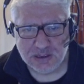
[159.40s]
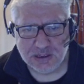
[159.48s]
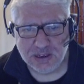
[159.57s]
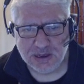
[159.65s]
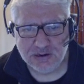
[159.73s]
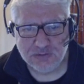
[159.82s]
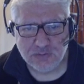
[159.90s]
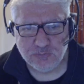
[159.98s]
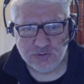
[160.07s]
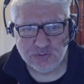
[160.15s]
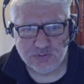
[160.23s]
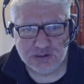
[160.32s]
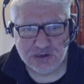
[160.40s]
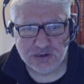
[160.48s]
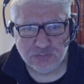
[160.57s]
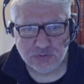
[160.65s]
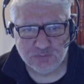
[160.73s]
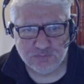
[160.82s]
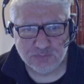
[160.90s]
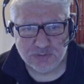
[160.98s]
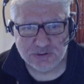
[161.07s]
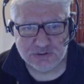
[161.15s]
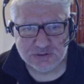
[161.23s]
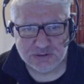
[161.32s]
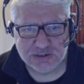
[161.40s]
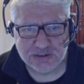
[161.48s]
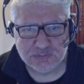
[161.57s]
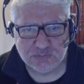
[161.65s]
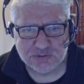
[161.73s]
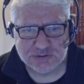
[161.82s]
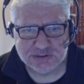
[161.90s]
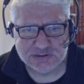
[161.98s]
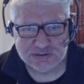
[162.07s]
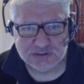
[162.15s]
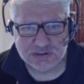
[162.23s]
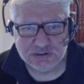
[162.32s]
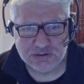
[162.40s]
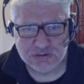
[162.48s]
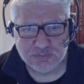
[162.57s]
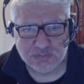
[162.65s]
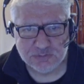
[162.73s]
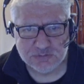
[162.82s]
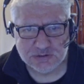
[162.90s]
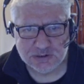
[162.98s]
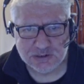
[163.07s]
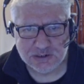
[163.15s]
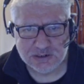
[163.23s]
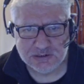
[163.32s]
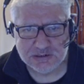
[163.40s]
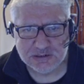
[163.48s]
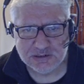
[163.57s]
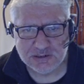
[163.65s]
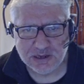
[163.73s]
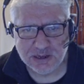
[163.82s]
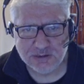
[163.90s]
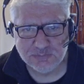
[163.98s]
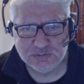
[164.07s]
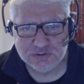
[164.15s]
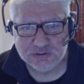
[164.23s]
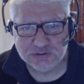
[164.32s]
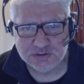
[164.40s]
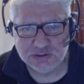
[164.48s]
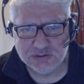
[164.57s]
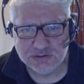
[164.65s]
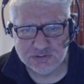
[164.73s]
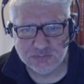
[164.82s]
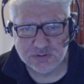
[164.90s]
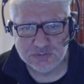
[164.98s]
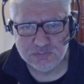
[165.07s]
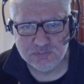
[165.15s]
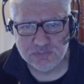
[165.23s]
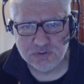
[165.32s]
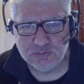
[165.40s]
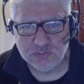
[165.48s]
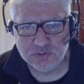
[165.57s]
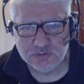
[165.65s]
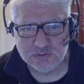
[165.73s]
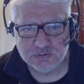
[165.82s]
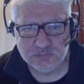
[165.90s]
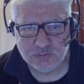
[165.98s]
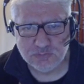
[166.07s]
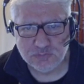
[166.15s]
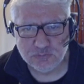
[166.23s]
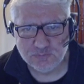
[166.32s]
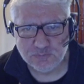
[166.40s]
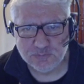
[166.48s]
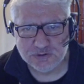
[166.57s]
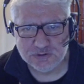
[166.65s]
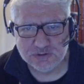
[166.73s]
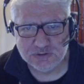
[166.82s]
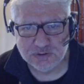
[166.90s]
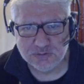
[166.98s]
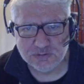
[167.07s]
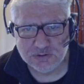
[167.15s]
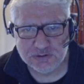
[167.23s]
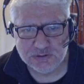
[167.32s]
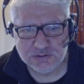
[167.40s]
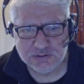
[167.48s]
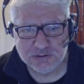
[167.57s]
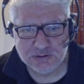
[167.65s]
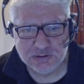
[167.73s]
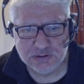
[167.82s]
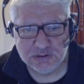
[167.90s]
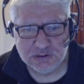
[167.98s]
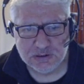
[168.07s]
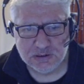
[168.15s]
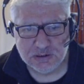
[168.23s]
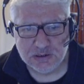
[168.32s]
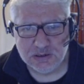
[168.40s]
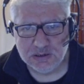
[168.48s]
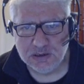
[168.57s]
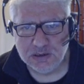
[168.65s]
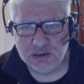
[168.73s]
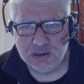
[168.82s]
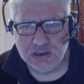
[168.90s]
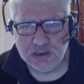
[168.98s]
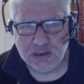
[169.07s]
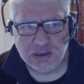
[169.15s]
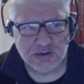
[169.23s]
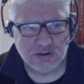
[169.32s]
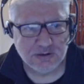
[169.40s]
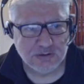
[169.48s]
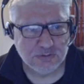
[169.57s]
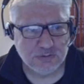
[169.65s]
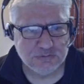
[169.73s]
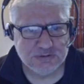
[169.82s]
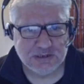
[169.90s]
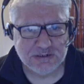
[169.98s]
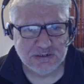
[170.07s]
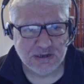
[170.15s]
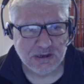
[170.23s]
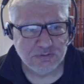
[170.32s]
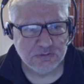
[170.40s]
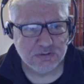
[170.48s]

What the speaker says: Anyway, we don't need any more information than what's listed here, but I'm just going to hit the tabs just in case someone wonders what more information there is. And I'm going to close that down.